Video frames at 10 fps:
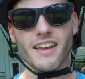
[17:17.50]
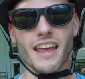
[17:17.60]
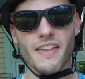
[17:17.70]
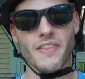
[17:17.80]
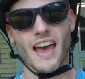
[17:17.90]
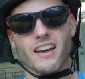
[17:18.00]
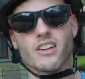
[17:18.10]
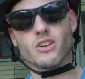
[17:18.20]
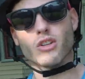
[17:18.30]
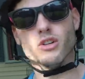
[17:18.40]
And that
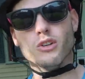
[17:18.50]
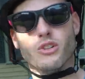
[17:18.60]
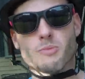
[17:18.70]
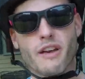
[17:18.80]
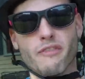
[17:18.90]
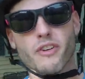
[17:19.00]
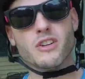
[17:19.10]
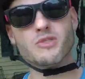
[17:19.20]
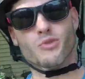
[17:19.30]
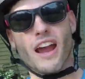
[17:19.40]
concludes my
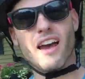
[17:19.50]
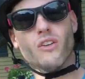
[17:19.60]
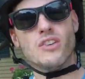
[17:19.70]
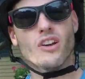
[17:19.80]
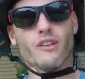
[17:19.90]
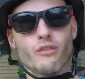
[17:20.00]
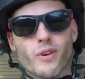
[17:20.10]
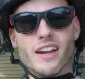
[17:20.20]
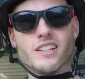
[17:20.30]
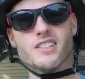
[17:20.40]
first round of
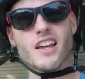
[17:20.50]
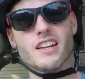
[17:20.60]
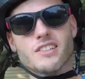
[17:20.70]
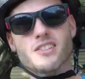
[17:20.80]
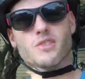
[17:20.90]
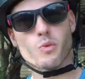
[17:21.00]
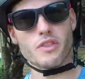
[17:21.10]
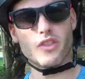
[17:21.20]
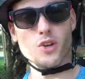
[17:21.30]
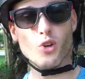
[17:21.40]
range tests
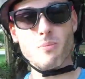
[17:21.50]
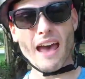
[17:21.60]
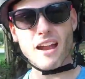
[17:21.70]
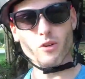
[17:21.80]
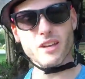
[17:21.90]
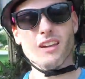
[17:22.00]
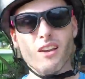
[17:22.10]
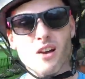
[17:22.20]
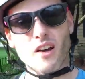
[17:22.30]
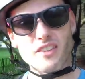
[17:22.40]
with the new battery
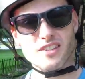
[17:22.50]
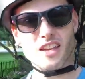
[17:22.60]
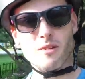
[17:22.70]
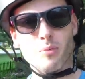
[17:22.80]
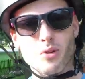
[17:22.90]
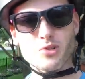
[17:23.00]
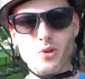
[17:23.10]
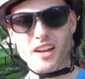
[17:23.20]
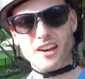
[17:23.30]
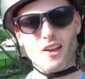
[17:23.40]
on the Skatebolt
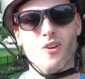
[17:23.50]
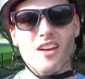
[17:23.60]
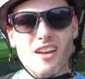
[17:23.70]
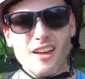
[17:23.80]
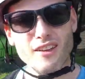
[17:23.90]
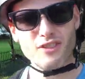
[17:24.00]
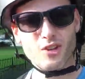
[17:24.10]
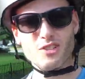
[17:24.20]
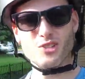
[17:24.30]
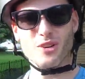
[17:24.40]
Tornado. If
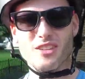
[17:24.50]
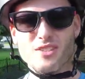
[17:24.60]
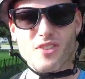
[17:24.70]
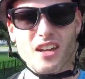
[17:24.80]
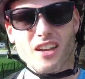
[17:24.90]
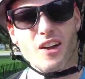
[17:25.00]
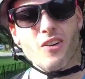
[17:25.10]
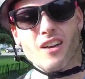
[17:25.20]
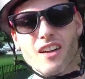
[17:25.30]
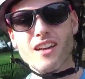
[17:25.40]
you enjoyed this video,
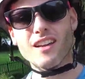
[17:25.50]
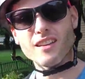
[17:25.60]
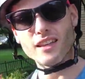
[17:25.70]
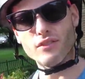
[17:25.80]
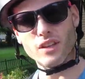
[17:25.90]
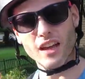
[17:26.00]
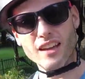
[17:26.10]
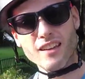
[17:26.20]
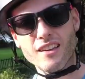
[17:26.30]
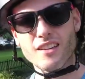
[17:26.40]
leave a like,
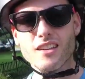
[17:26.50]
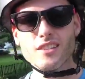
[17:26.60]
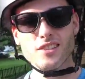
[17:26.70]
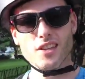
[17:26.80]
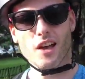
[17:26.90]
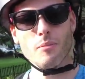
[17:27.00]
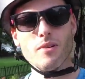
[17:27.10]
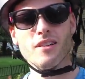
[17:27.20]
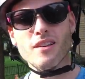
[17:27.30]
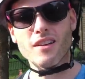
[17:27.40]
sub,
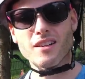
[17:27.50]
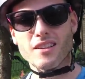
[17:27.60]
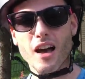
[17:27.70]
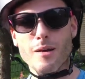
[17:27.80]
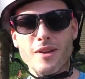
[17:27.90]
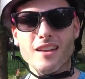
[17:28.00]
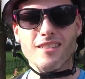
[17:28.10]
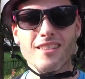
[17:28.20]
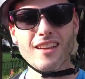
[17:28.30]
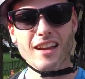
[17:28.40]
comment,
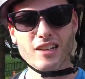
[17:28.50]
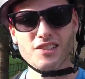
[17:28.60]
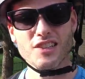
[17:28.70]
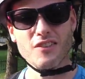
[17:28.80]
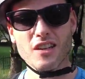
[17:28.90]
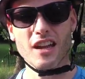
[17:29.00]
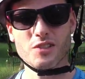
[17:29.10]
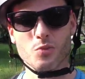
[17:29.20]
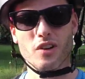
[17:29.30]
and I'll see you in the next one.